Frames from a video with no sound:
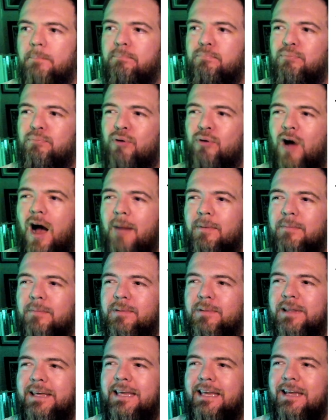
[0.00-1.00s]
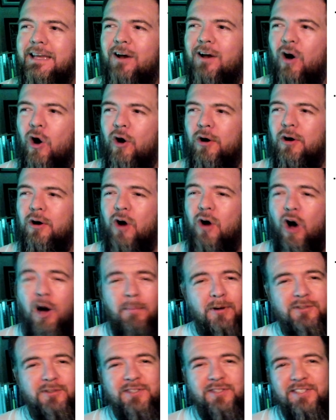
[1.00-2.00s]
probably are
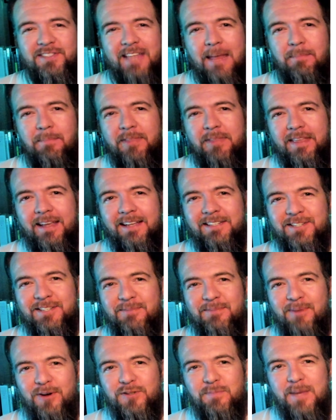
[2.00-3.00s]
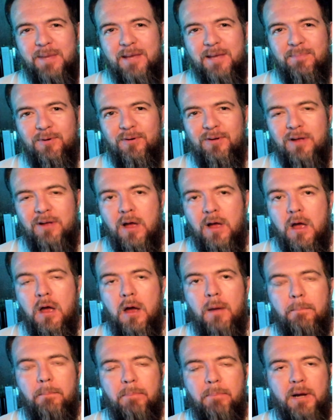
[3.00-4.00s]
almost the same thing to most people,
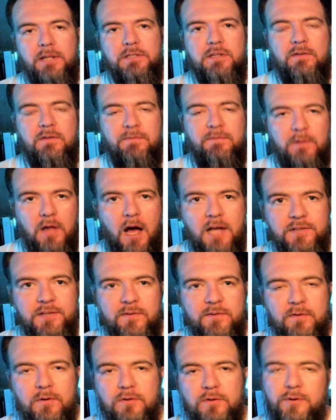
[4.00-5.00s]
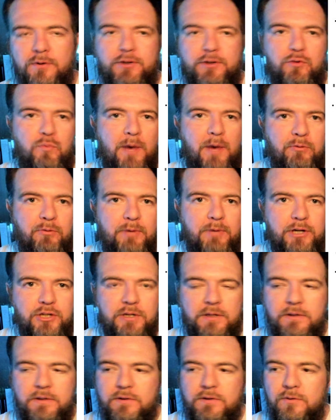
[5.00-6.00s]
but to philosophers or to
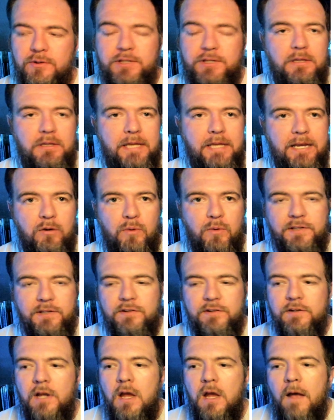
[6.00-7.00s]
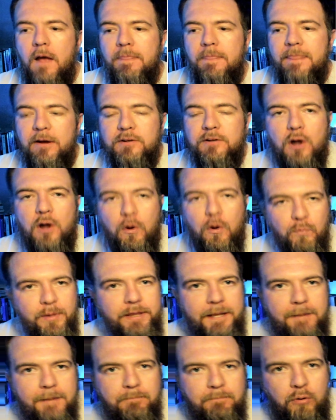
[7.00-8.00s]
rhetoricians or to linguists, there's a
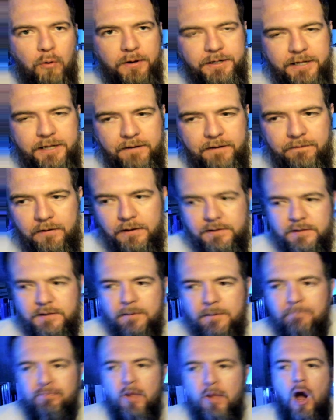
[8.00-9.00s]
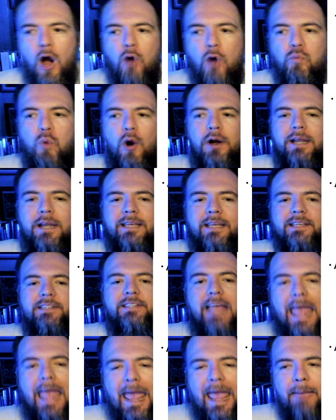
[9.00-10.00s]
really important difference. A word
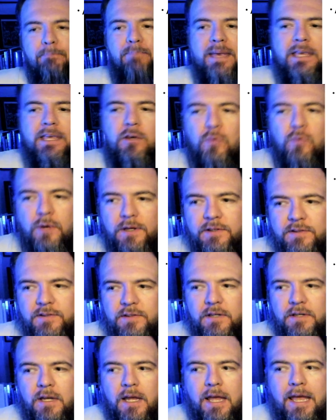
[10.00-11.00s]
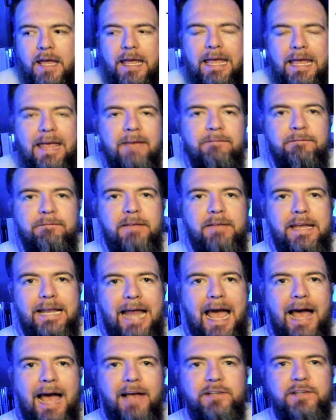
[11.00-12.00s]
is ambiguous if it
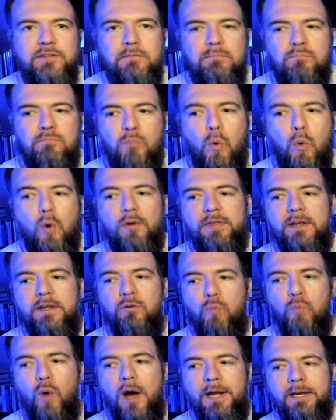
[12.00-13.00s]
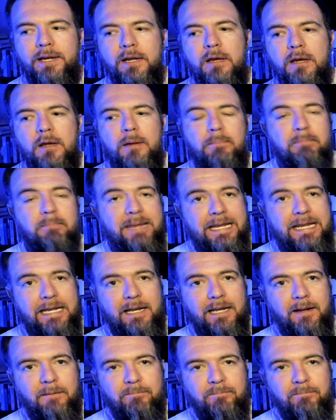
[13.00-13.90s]
has more than one meaning.